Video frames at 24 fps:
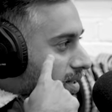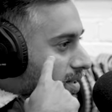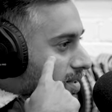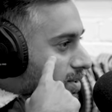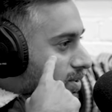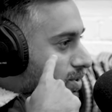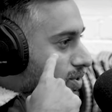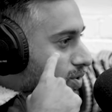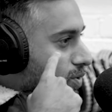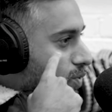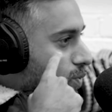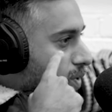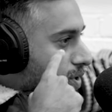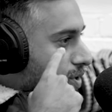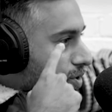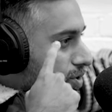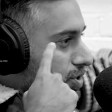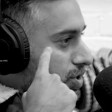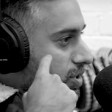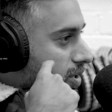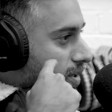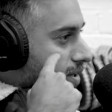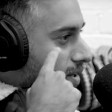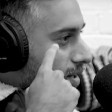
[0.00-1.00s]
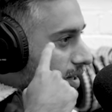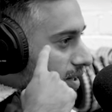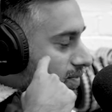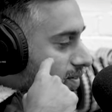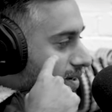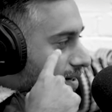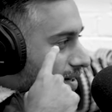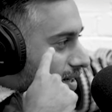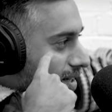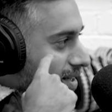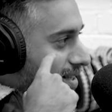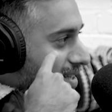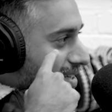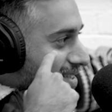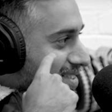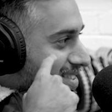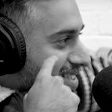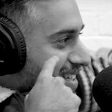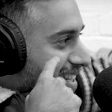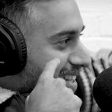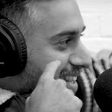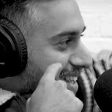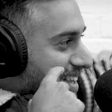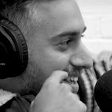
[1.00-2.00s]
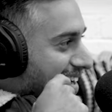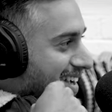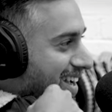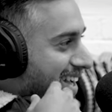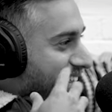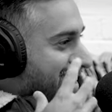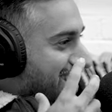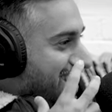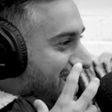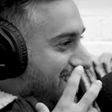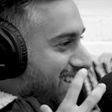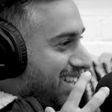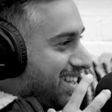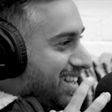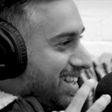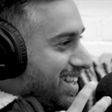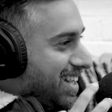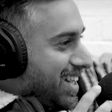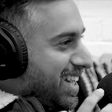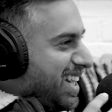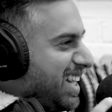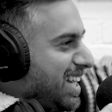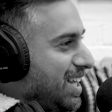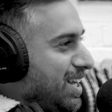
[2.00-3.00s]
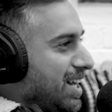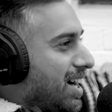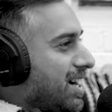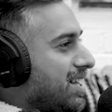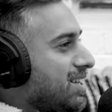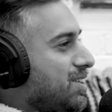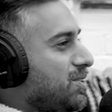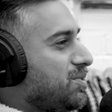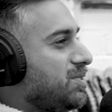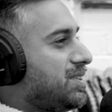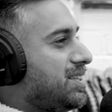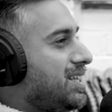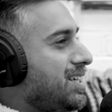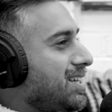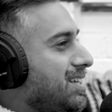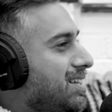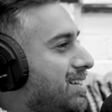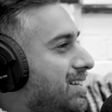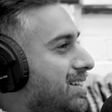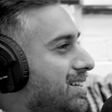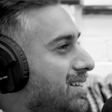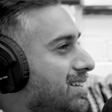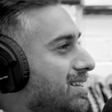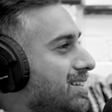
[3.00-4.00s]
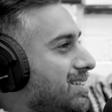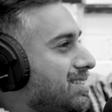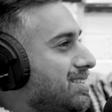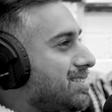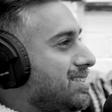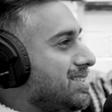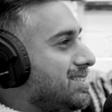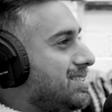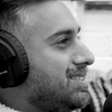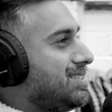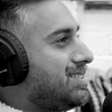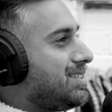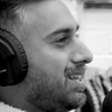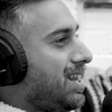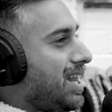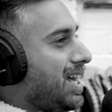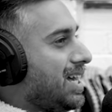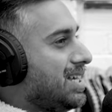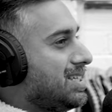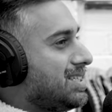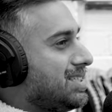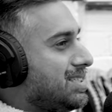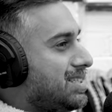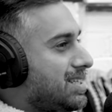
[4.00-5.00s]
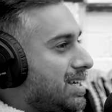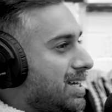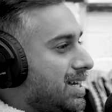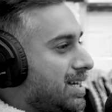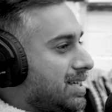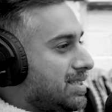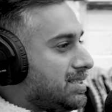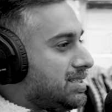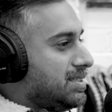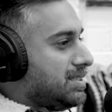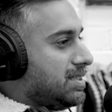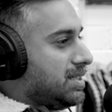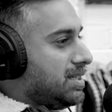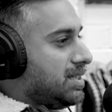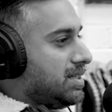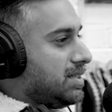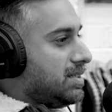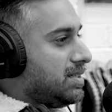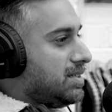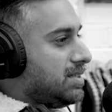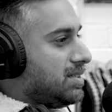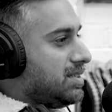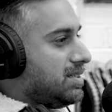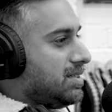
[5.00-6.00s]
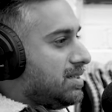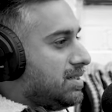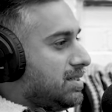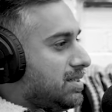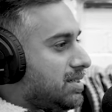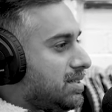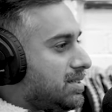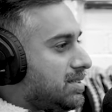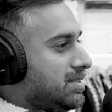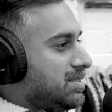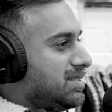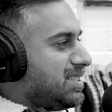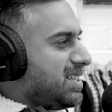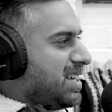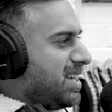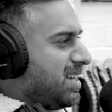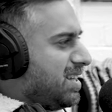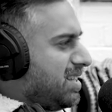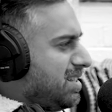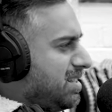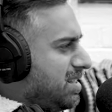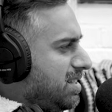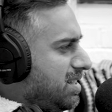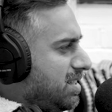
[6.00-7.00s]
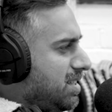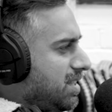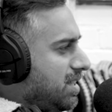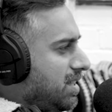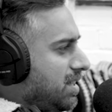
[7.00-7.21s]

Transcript: So when you start living like this, I don't think this is classed as scared.